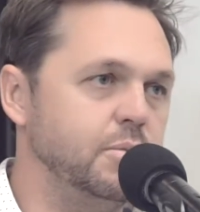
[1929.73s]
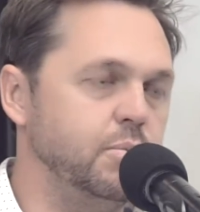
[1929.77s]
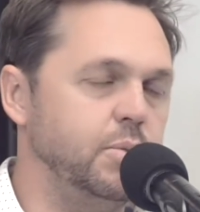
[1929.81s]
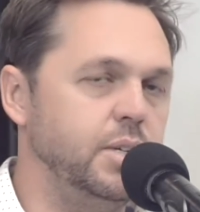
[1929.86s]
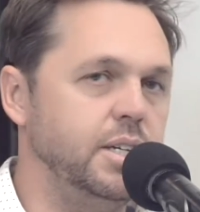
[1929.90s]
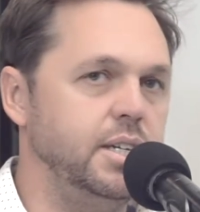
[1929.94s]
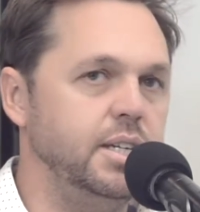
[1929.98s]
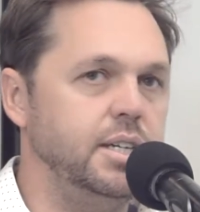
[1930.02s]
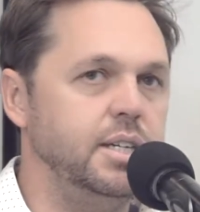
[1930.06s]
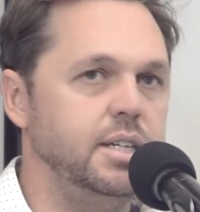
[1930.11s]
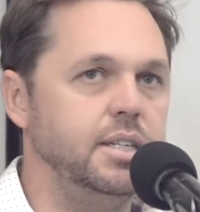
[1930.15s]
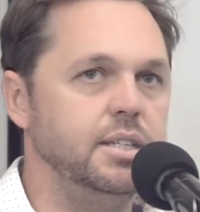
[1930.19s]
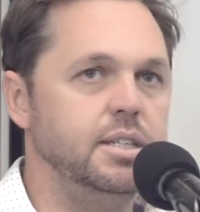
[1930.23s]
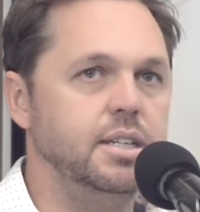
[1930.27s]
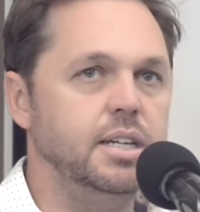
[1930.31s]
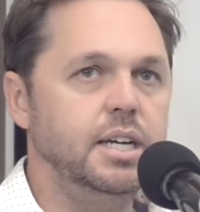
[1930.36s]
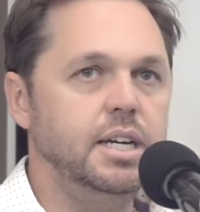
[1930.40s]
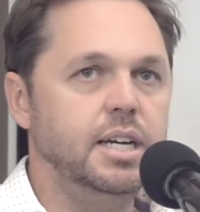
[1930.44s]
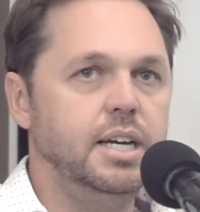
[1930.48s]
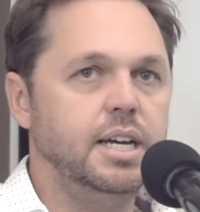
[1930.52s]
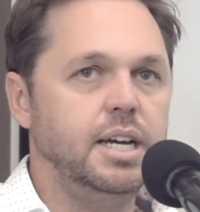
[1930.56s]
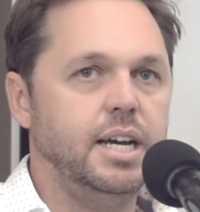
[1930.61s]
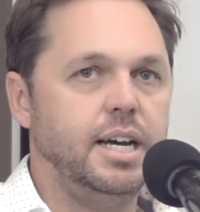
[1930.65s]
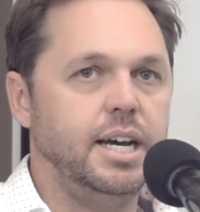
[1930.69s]
We'd
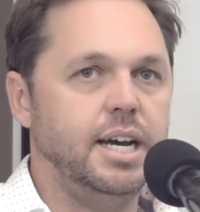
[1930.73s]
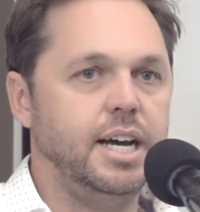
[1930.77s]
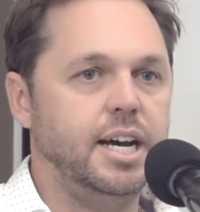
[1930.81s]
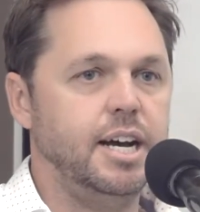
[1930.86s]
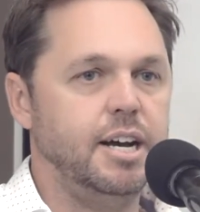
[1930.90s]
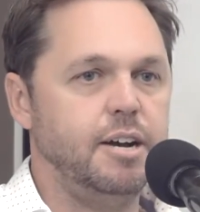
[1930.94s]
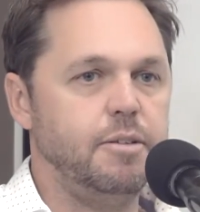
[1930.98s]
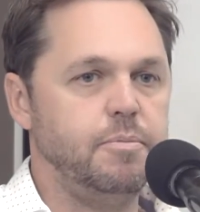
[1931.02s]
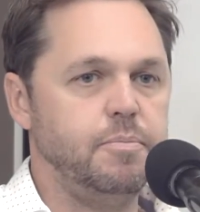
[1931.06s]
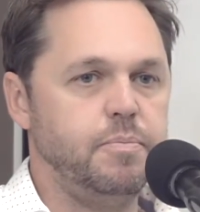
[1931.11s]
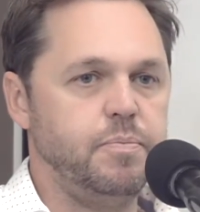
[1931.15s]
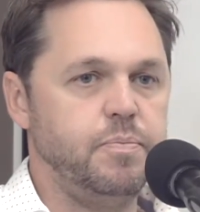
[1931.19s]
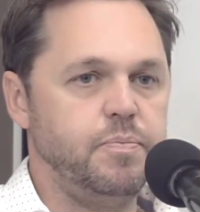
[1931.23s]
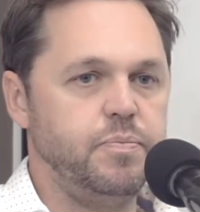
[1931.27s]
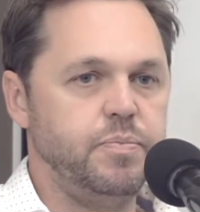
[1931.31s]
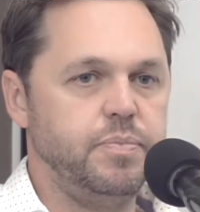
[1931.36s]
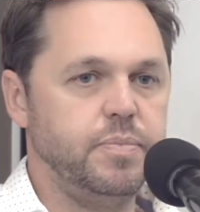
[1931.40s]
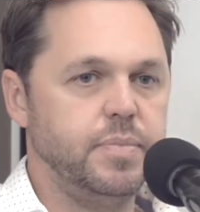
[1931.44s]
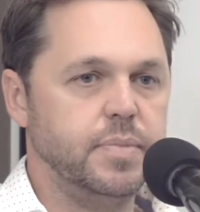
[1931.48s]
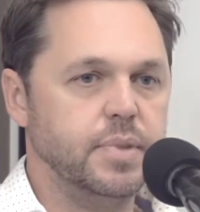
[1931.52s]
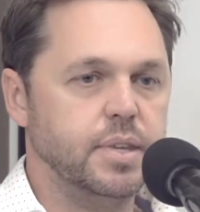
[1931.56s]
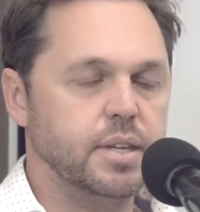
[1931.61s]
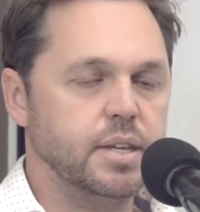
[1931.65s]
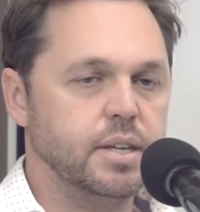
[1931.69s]

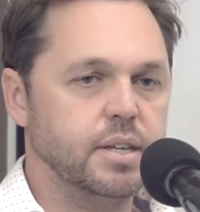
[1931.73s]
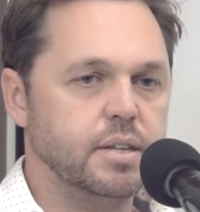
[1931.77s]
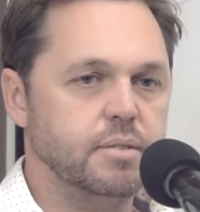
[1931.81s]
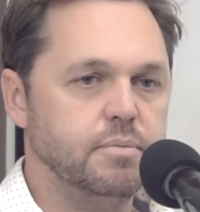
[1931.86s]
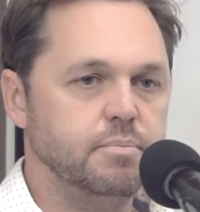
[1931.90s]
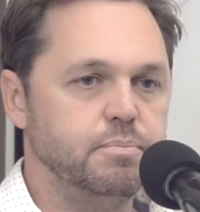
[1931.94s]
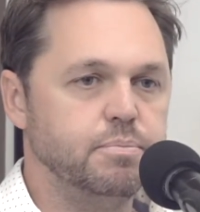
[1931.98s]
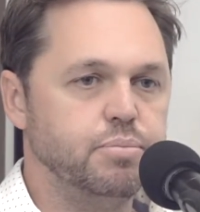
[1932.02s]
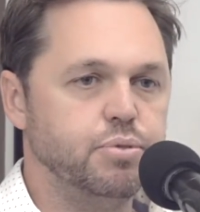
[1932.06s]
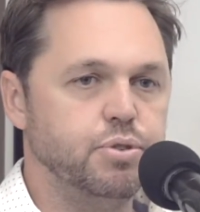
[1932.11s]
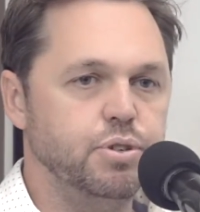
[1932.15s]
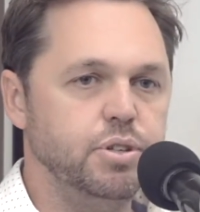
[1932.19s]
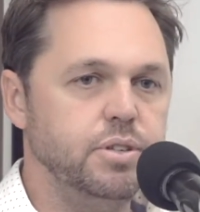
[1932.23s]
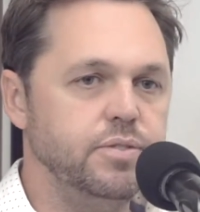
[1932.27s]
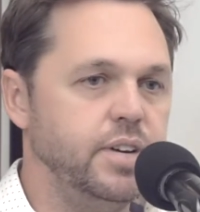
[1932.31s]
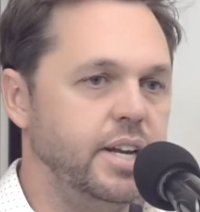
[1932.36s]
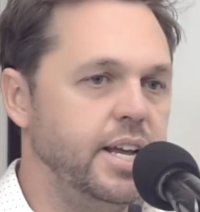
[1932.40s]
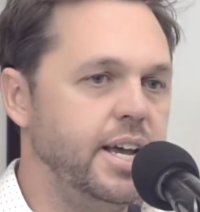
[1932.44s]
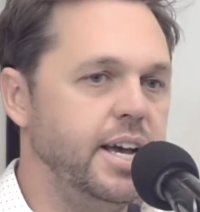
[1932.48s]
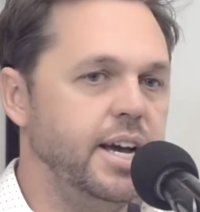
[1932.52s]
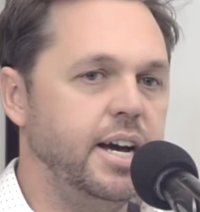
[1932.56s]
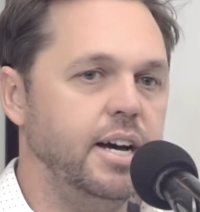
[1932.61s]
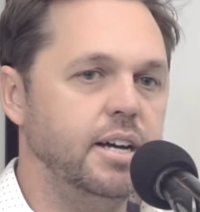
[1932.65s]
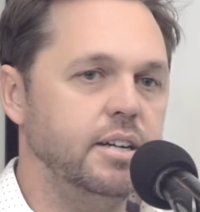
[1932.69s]
proven
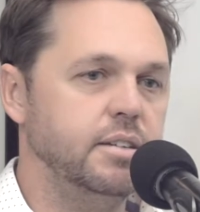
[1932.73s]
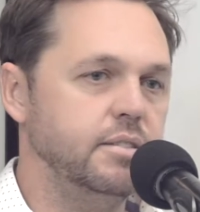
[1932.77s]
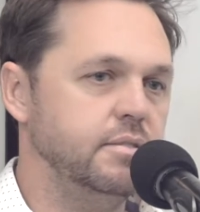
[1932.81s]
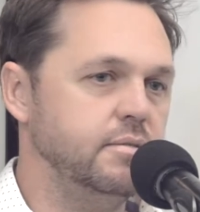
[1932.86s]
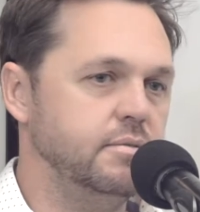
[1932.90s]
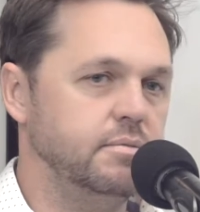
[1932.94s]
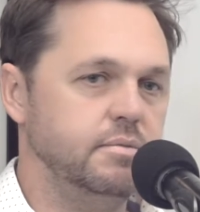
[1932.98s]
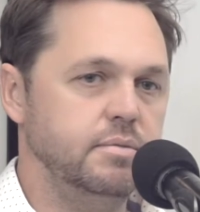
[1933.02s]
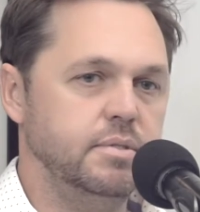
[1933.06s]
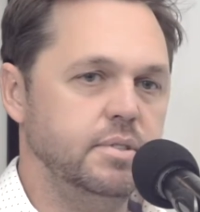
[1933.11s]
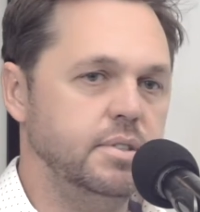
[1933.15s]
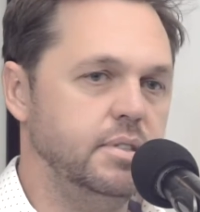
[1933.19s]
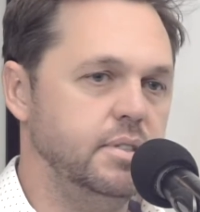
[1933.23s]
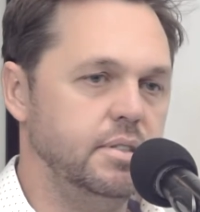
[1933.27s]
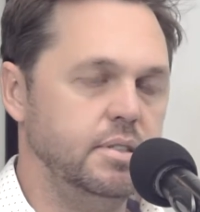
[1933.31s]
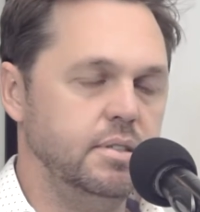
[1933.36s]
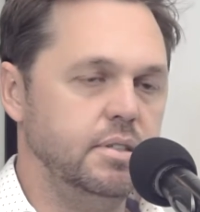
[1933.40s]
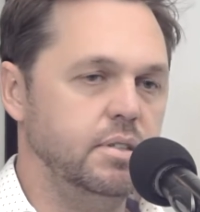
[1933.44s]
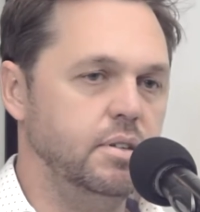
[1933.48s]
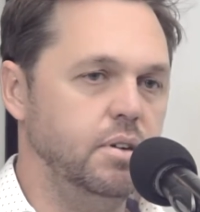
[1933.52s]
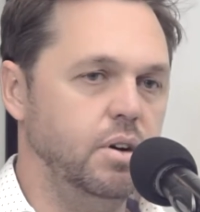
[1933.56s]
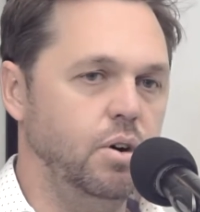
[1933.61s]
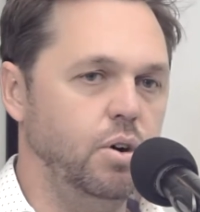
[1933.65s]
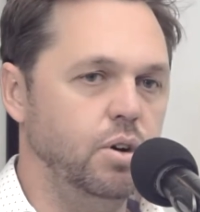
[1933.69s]
out
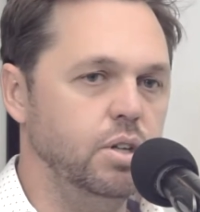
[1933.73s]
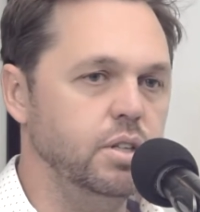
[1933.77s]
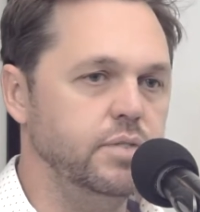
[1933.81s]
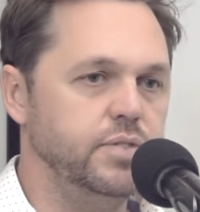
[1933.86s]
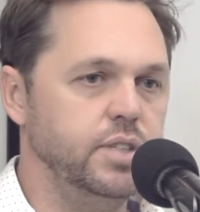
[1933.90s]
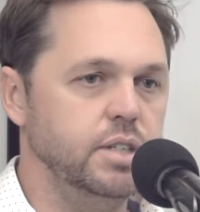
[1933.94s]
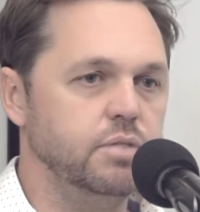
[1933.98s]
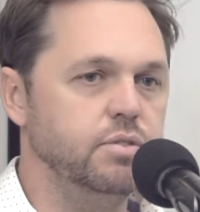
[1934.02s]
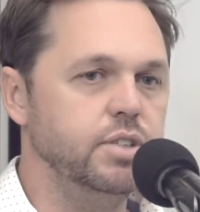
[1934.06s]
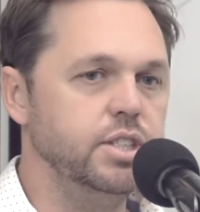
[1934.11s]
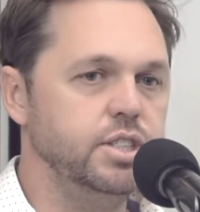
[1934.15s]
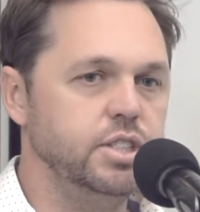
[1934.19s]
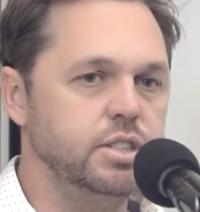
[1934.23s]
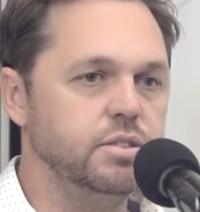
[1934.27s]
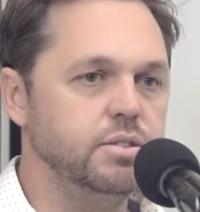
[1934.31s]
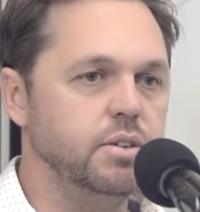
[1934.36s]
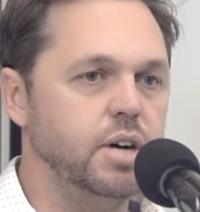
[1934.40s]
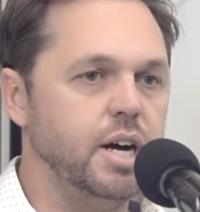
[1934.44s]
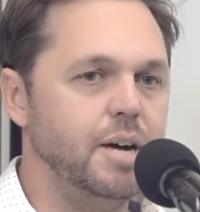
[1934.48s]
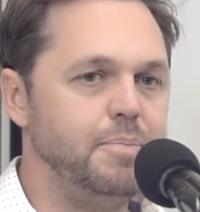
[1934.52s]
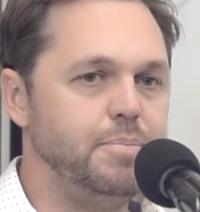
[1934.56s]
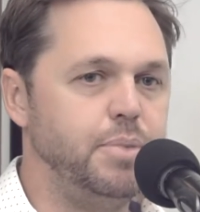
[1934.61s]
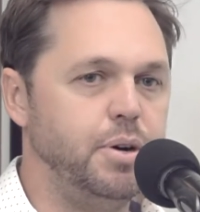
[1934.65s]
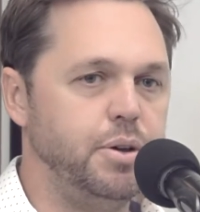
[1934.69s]
all of the original
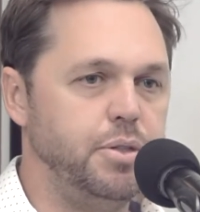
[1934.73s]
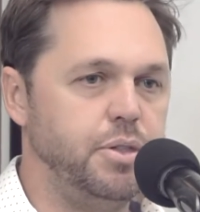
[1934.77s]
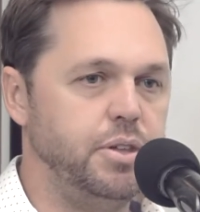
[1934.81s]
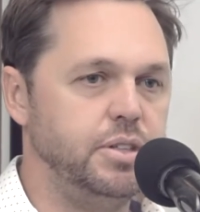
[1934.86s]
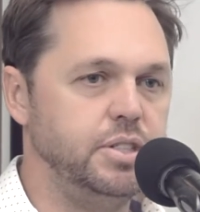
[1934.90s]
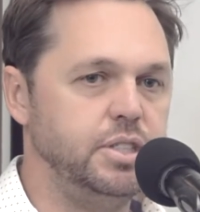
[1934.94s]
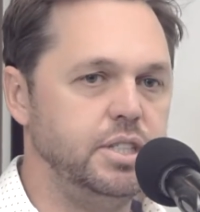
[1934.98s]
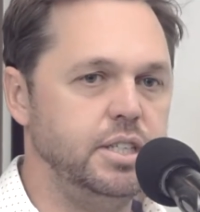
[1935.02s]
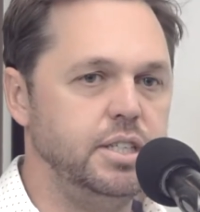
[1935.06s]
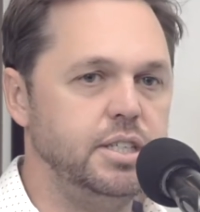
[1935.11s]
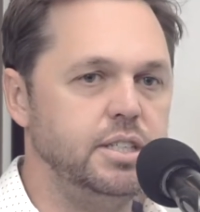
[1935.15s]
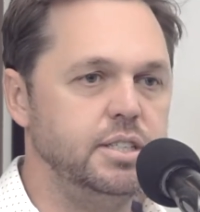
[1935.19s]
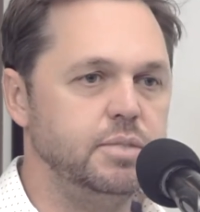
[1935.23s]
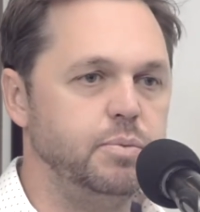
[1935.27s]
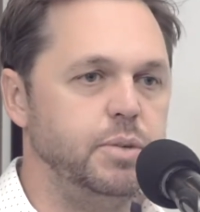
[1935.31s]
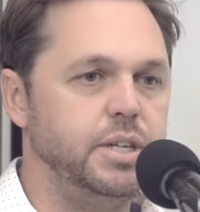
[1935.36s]
hypotheses.